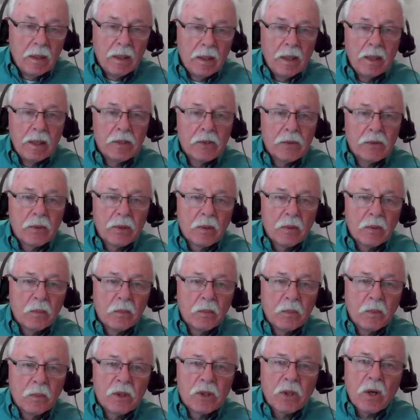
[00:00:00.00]
Israel
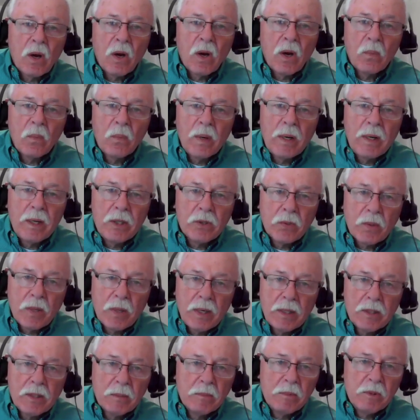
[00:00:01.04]
was already
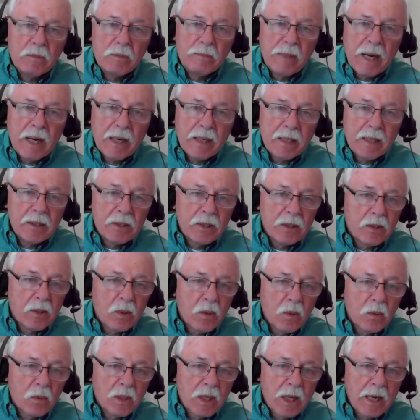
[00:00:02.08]
trying to move back into
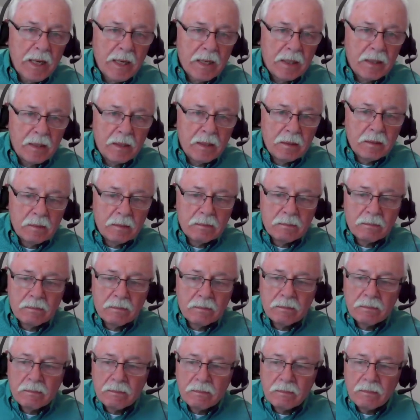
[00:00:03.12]
their own land.
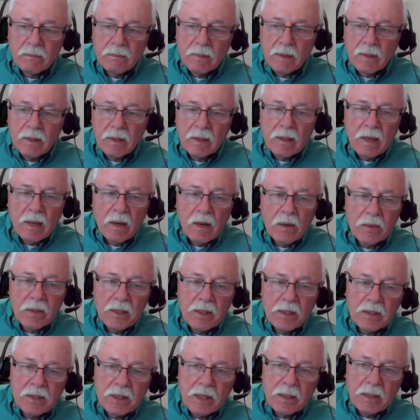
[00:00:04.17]
Now, in
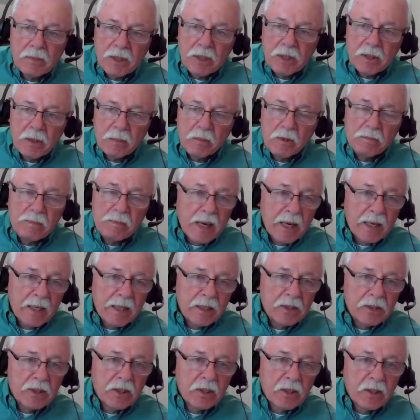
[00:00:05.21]
attempting to move back
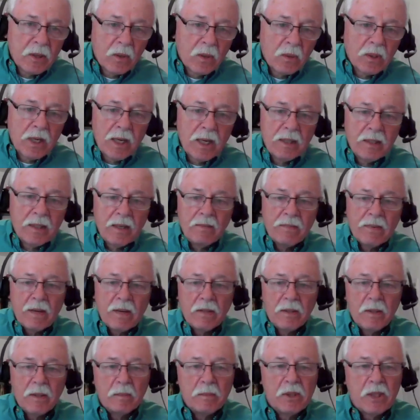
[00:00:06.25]
into their own land, they
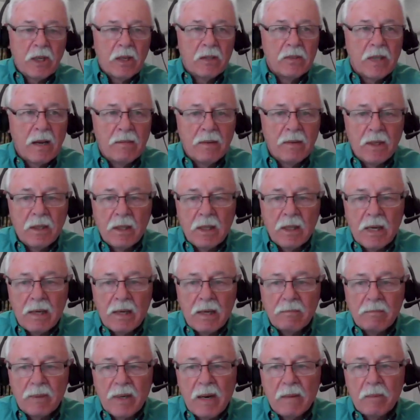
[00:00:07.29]
found themselves having a lot
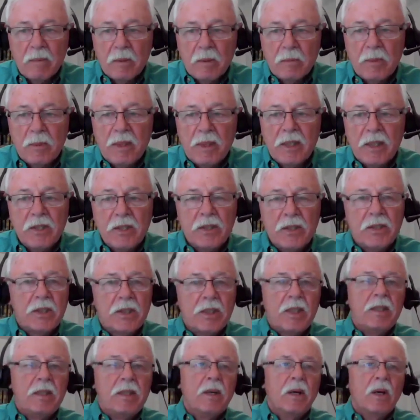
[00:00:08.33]
of problems because, you
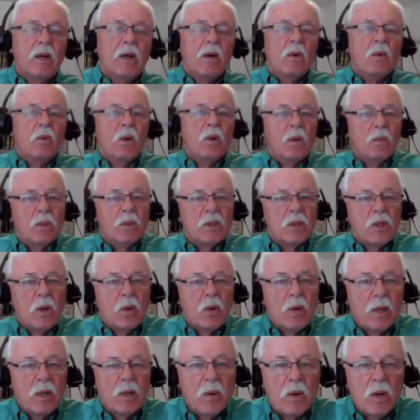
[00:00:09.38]
see, what was
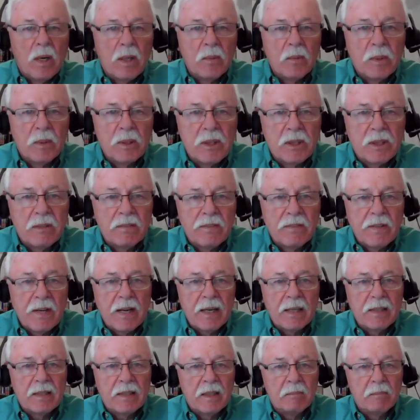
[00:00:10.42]
going on was the
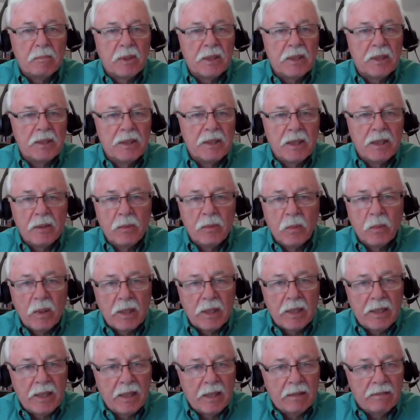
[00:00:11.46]
fact that Britain didn't want
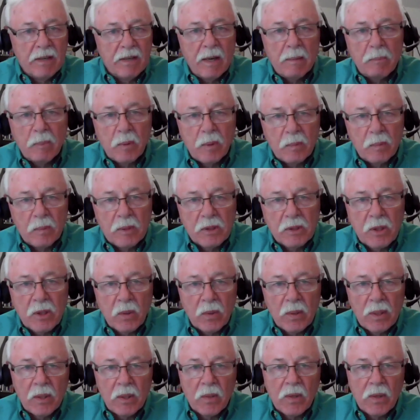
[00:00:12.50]
to give up what was going